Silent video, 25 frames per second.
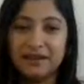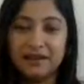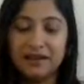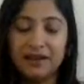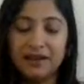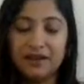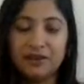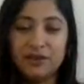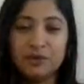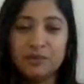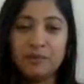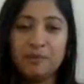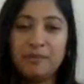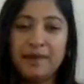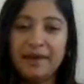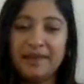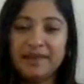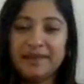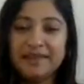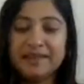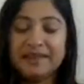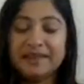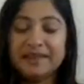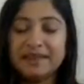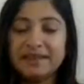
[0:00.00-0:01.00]
your
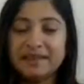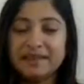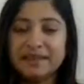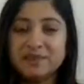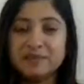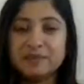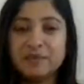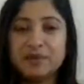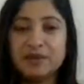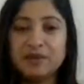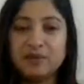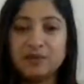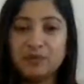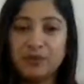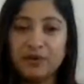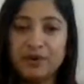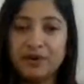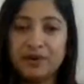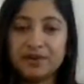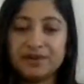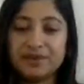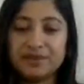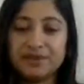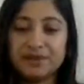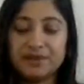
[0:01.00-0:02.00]
belly is being
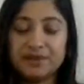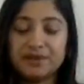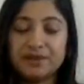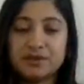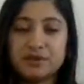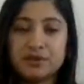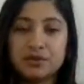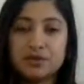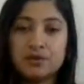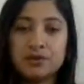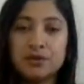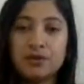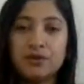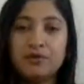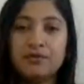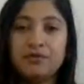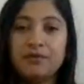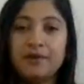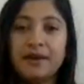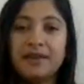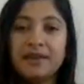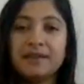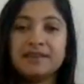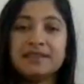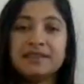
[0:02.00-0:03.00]
worked. So your
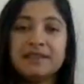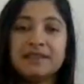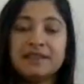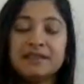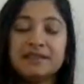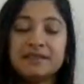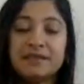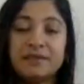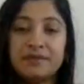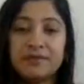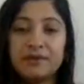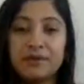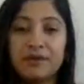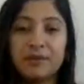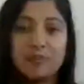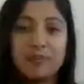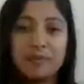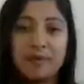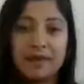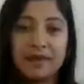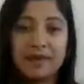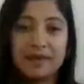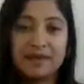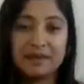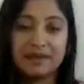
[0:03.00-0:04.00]
fat cells of your
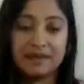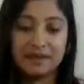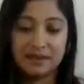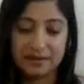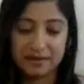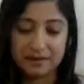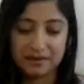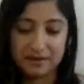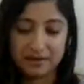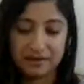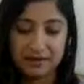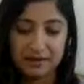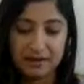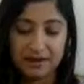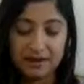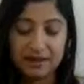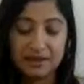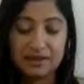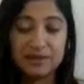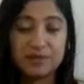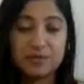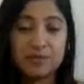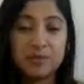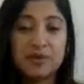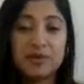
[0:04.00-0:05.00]
belly,
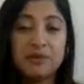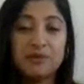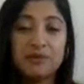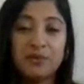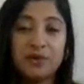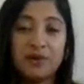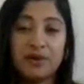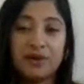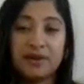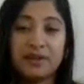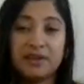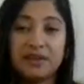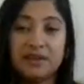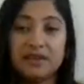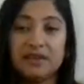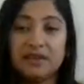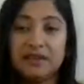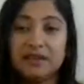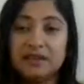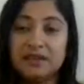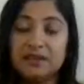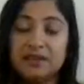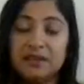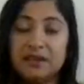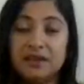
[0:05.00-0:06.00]
it's been
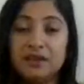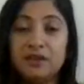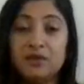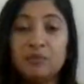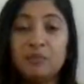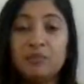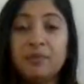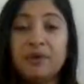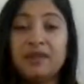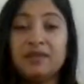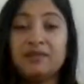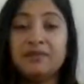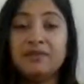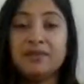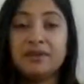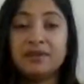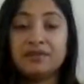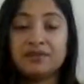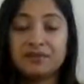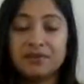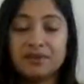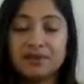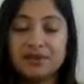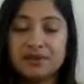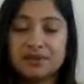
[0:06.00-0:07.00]
working. Your pelvic
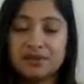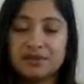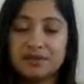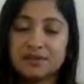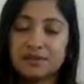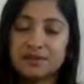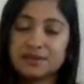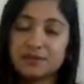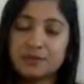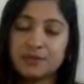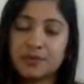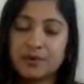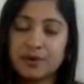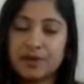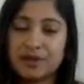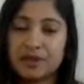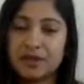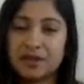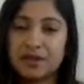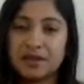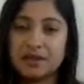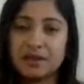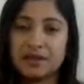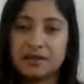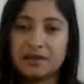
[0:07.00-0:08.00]
region is
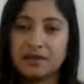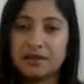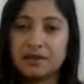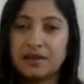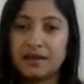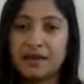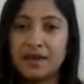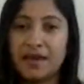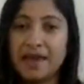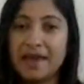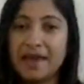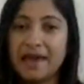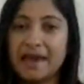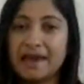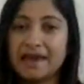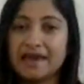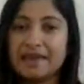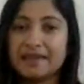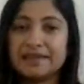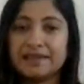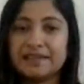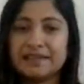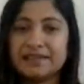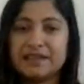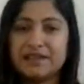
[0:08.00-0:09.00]
working.
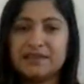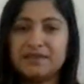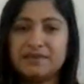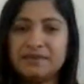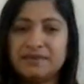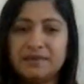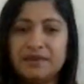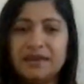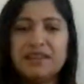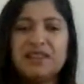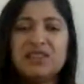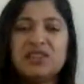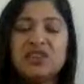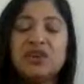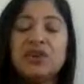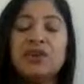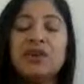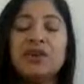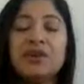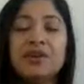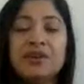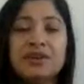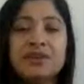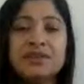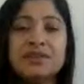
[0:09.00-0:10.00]
And if it
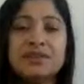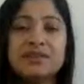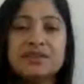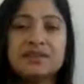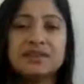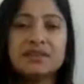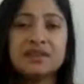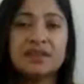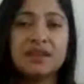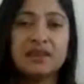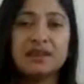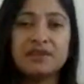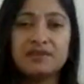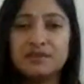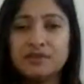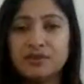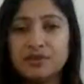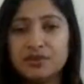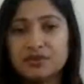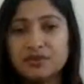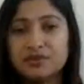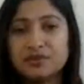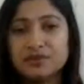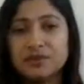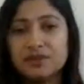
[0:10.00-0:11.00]
hurts, if
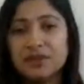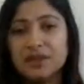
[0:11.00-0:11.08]
you're